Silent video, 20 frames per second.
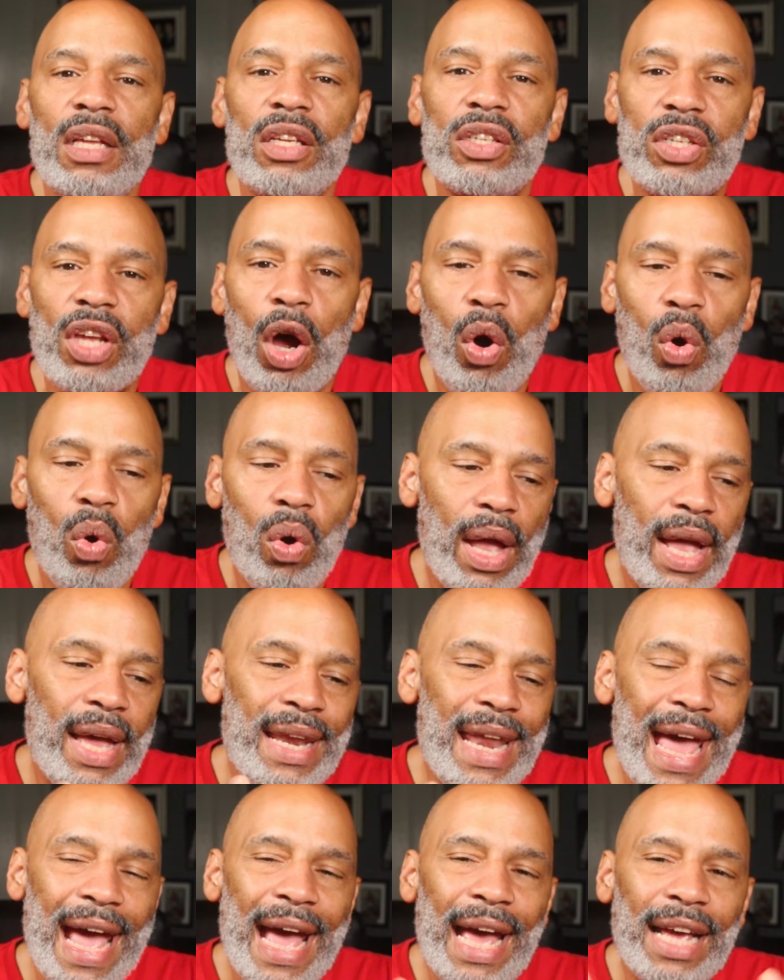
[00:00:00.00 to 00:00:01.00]
So
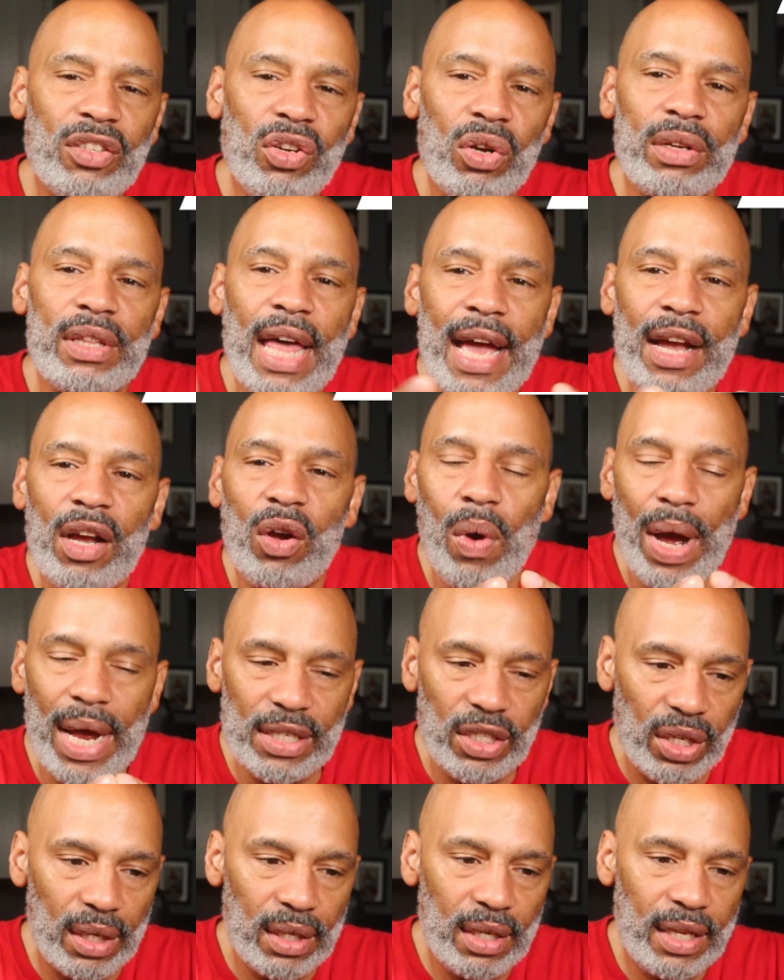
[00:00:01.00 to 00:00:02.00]
in answering that
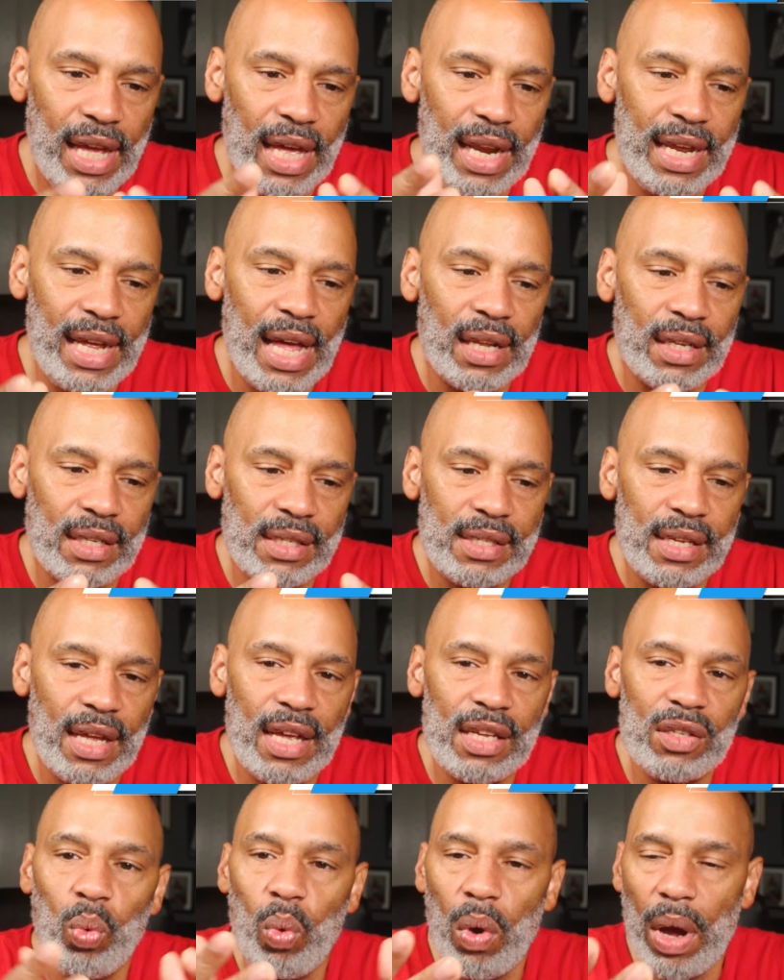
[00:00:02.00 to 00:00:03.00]
question, Kenny Ellis
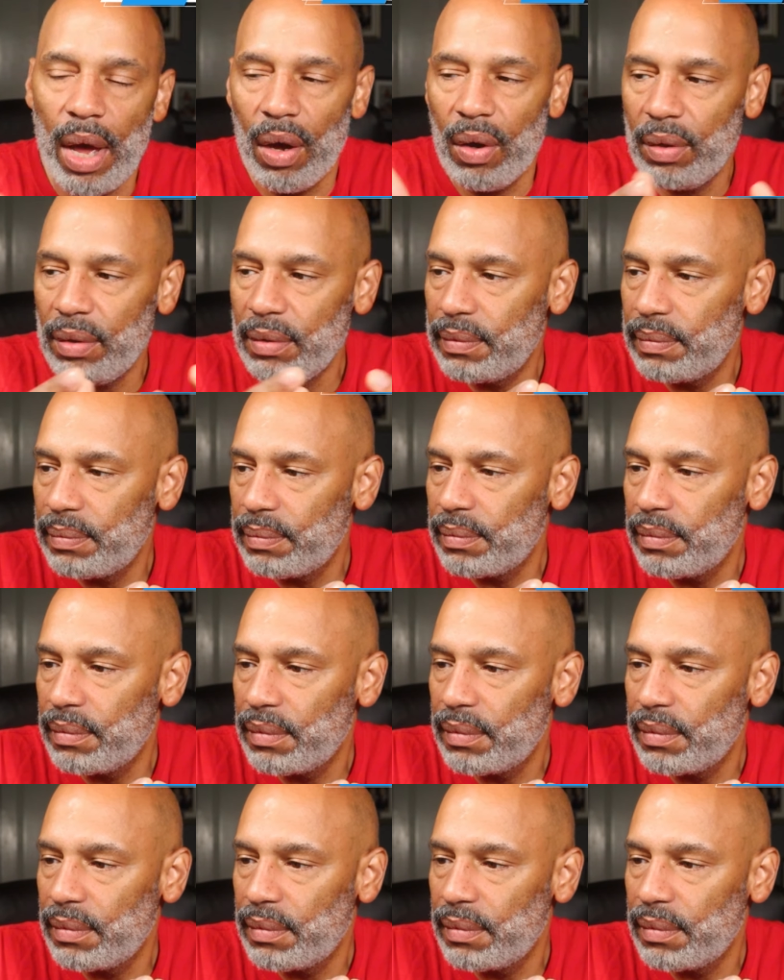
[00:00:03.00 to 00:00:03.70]
says, well,